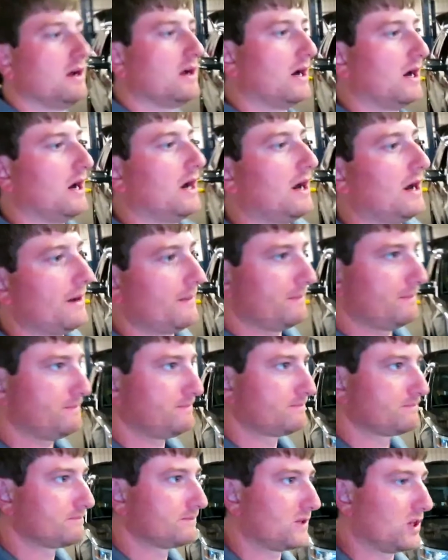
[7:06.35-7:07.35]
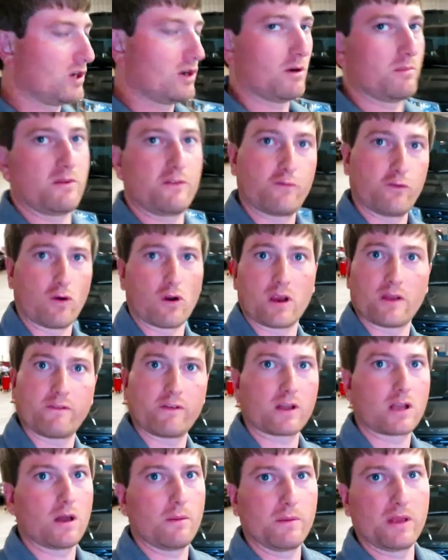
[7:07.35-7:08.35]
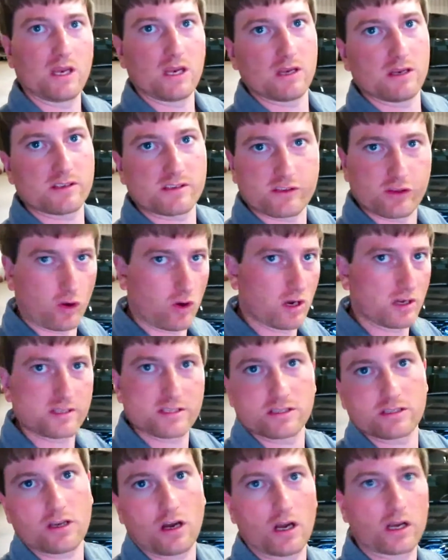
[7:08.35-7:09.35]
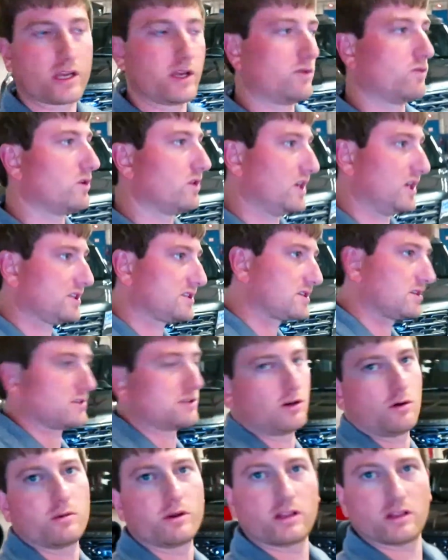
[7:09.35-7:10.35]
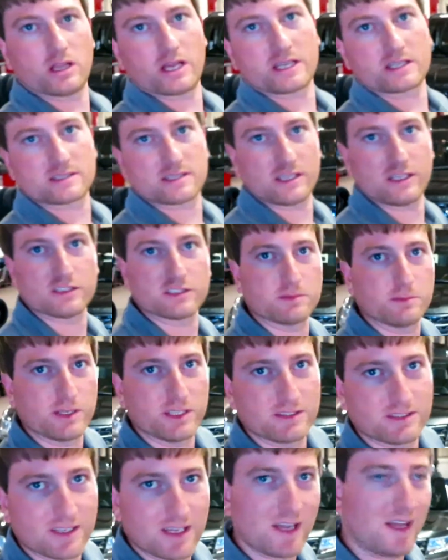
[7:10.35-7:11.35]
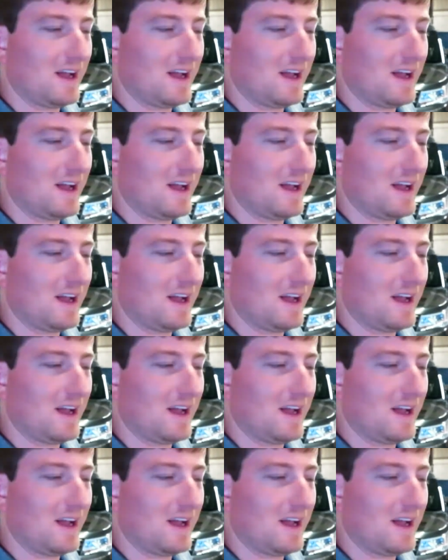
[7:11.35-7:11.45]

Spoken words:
you know, before even coming into stores and talking with us, because nobody likes salesmen.